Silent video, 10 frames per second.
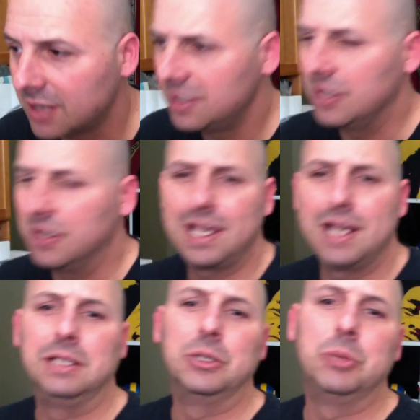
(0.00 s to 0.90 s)
You know, I got
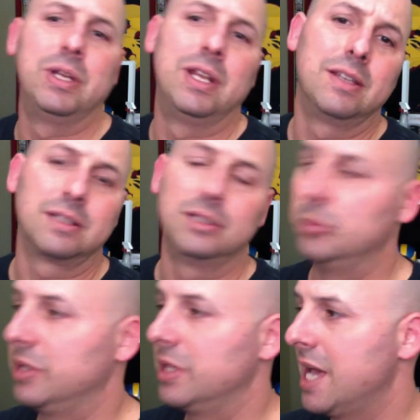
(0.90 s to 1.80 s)
a little bit of this, a little
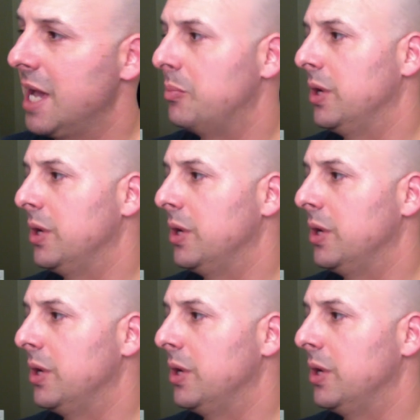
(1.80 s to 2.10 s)
bit of that.